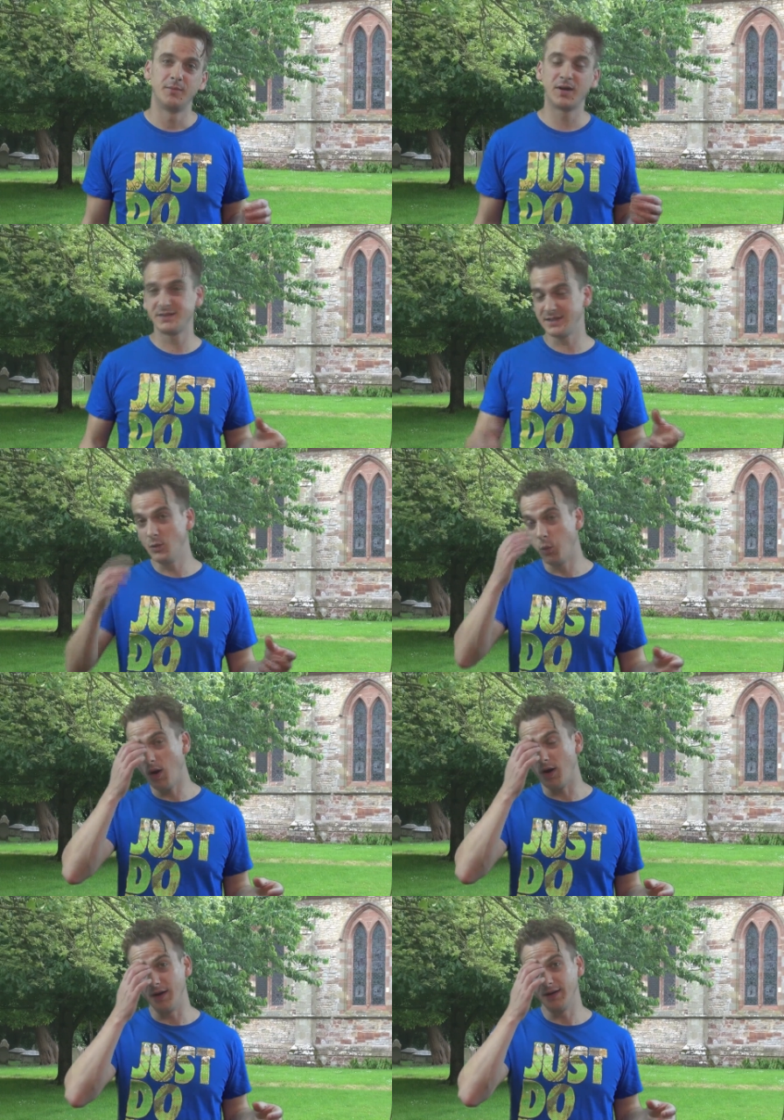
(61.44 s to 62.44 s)
But I can tell you
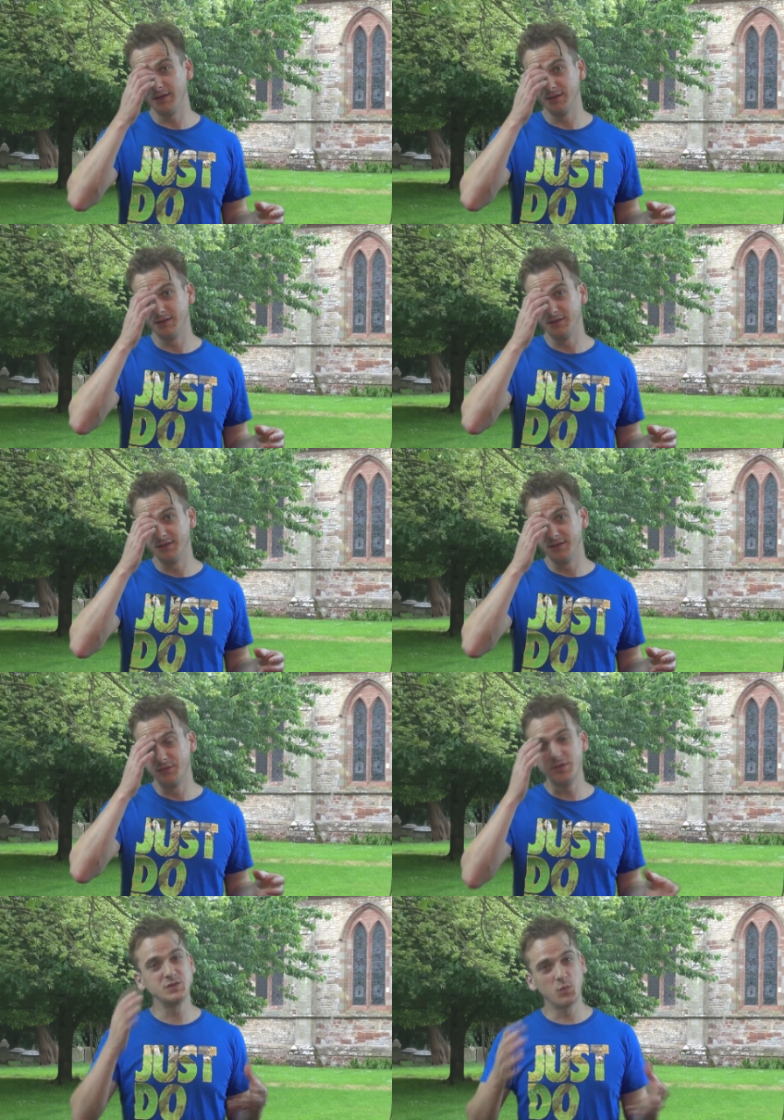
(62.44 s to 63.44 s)
why.
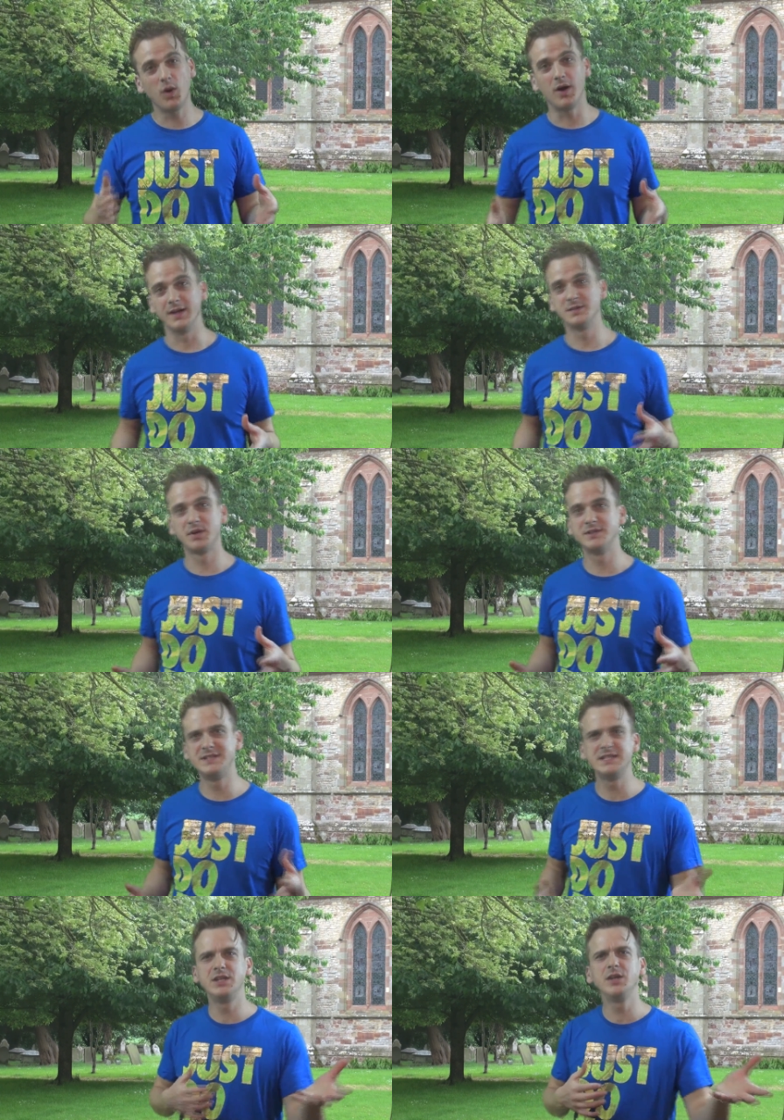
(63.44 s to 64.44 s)
The reason why is because he
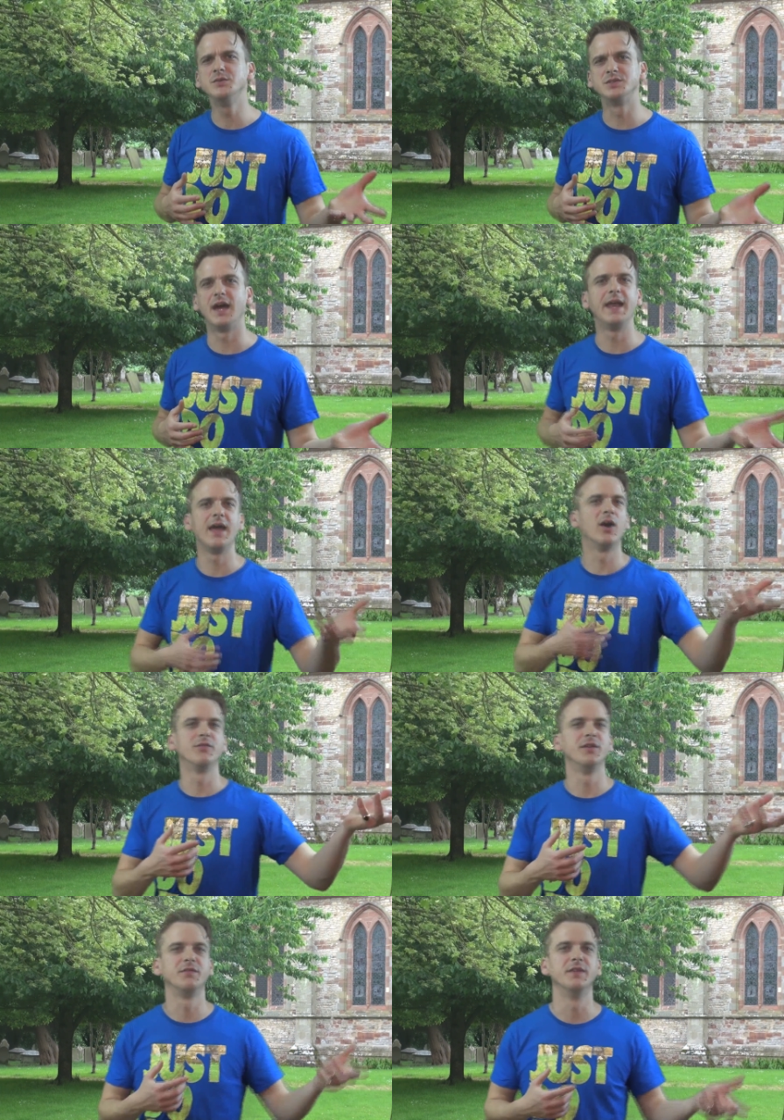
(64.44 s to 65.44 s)
didn't use an
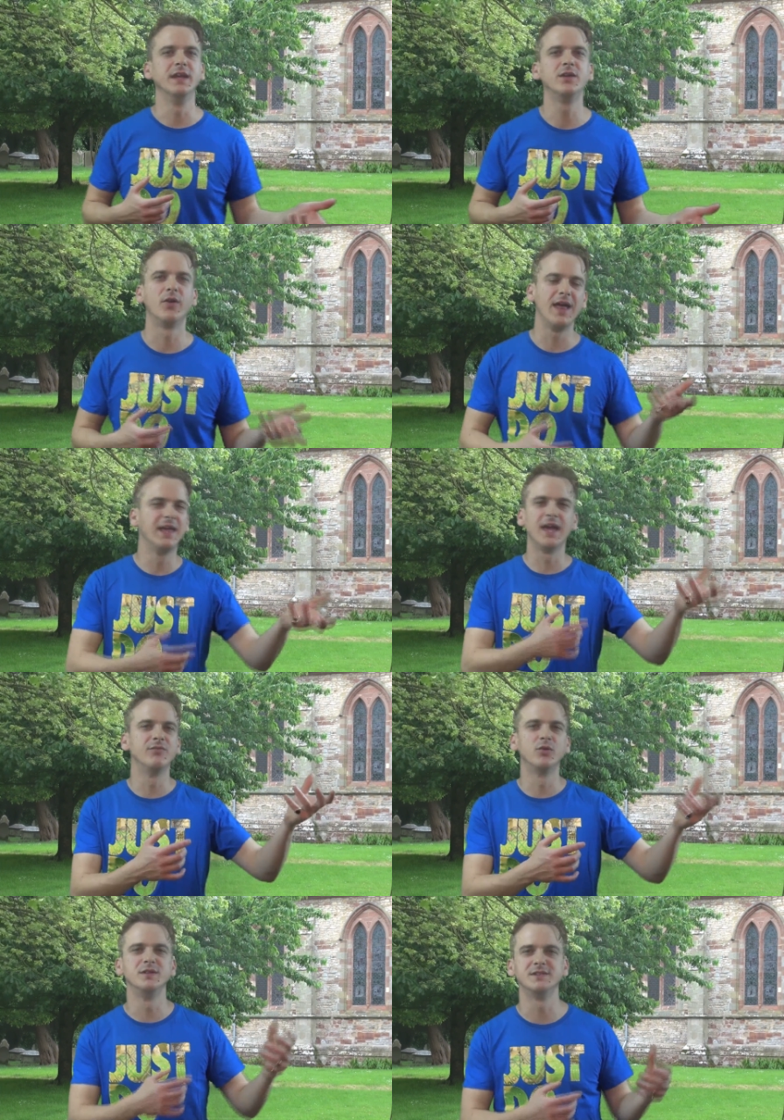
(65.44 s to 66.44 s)
AR-15 or an
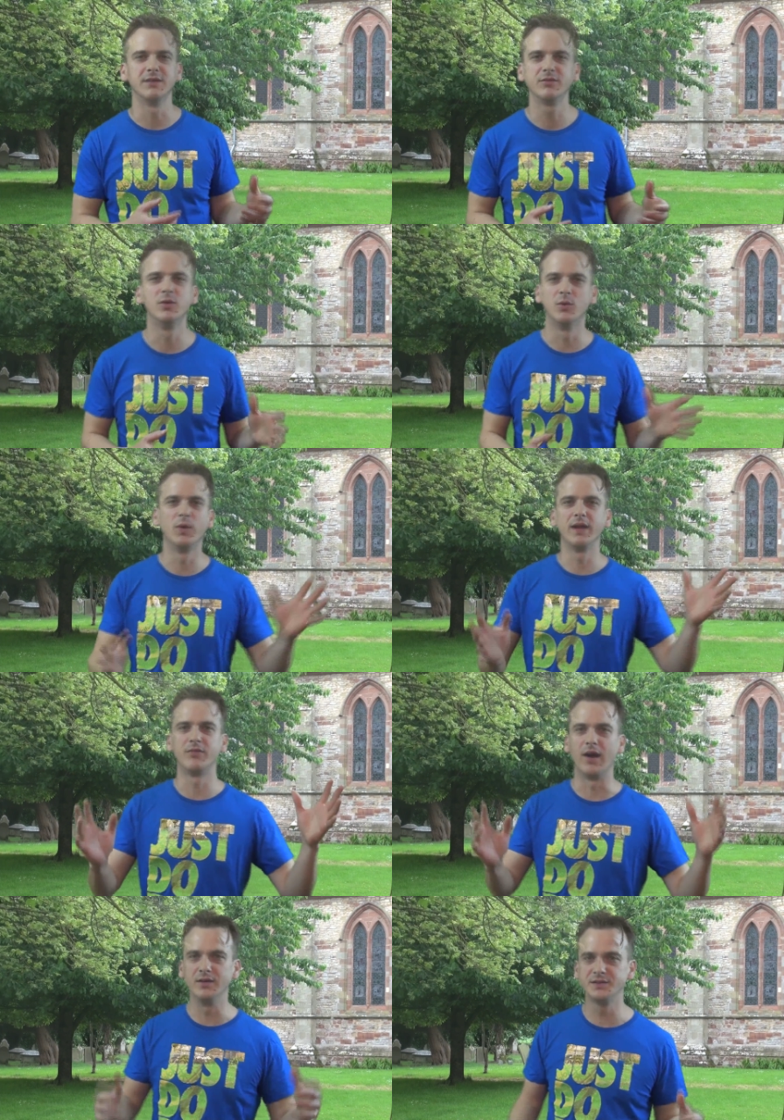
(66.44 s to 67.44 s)
AK-47 or
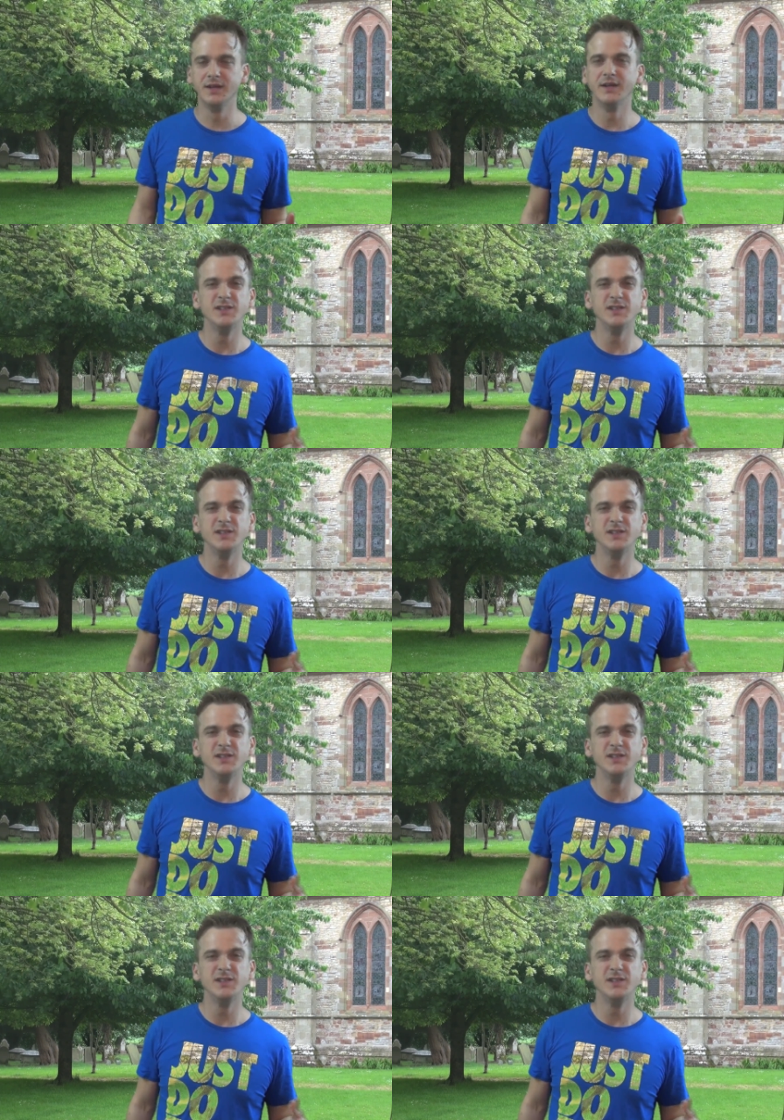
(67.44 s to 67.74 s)
whatever else.